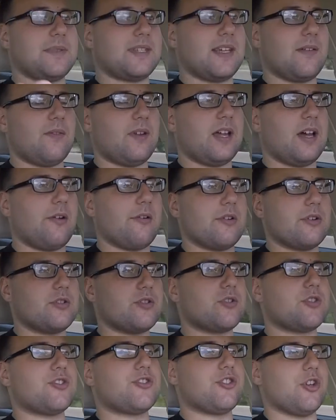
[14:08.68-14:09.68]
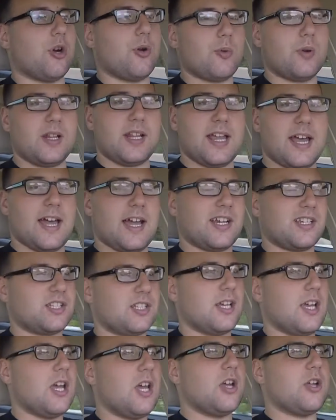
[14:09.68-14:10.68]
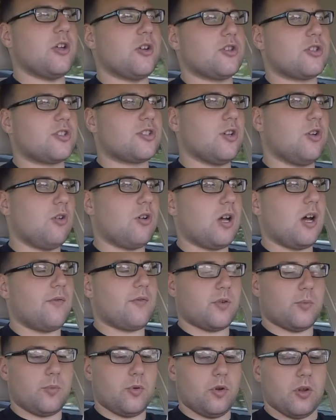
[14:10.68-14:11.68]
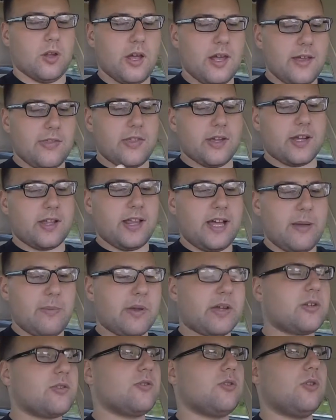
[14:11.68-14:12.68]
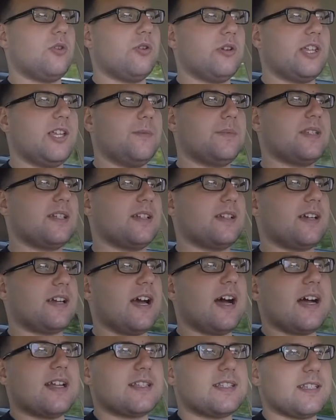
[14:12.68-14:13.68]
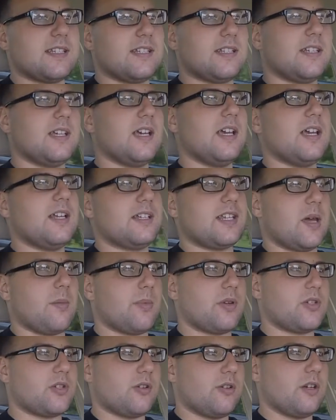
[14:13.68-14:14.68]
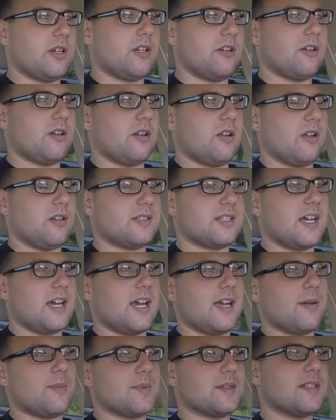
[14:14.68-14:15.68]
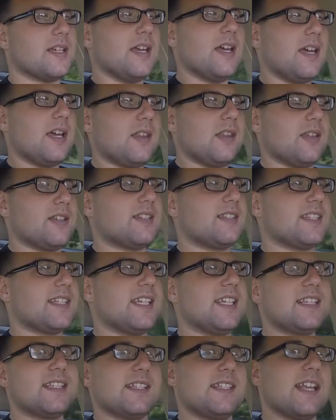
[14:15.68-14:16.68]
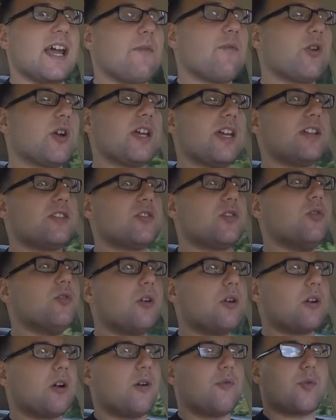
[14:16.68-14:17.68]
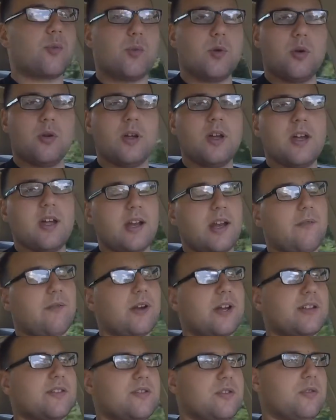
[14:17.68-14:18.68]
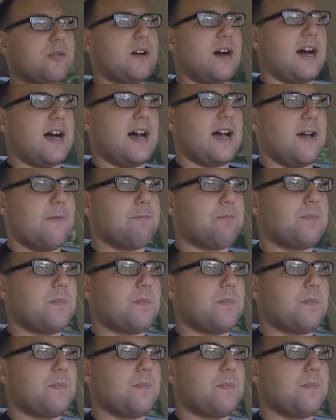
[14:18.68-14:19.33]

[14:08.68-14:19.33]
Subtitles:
7 hours. You're so relaxed, you're so comfortable. The climate control keeps it at constant temperature in here at all times. The seats never get too uncomfortable, never get too hot,